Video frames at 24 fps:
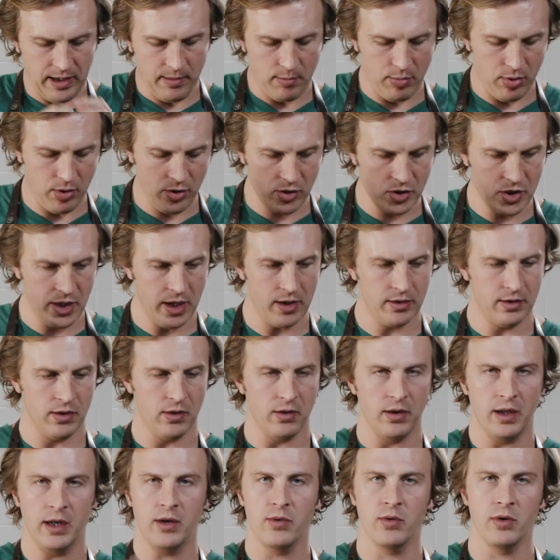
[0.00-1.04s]
purge out their
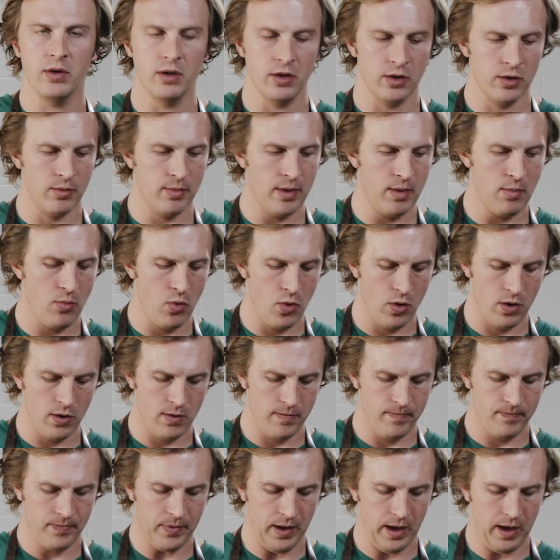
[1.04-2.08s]
liquid a little bit more,
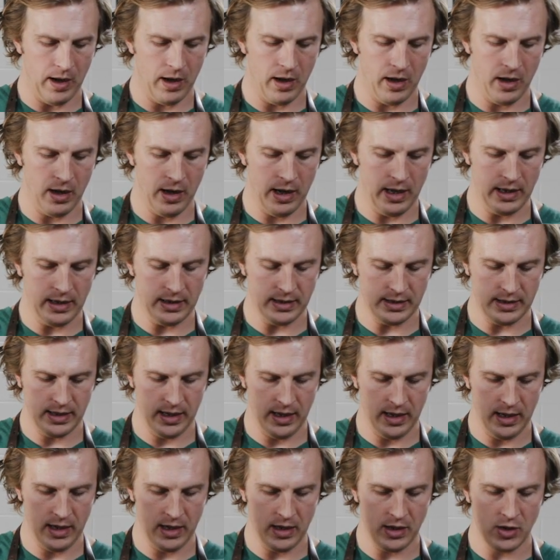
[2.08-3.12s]
and as
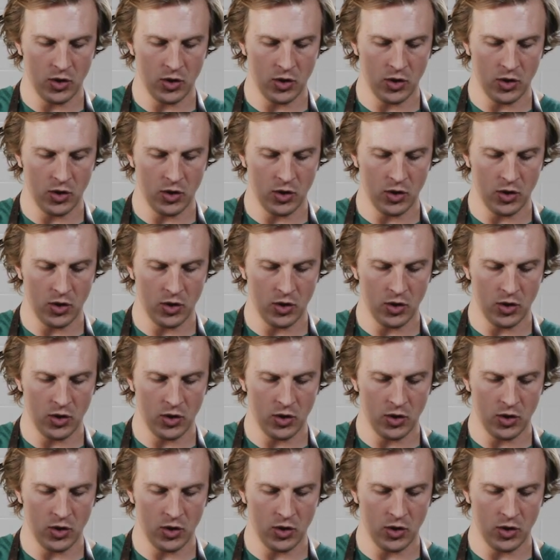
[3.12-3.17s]
they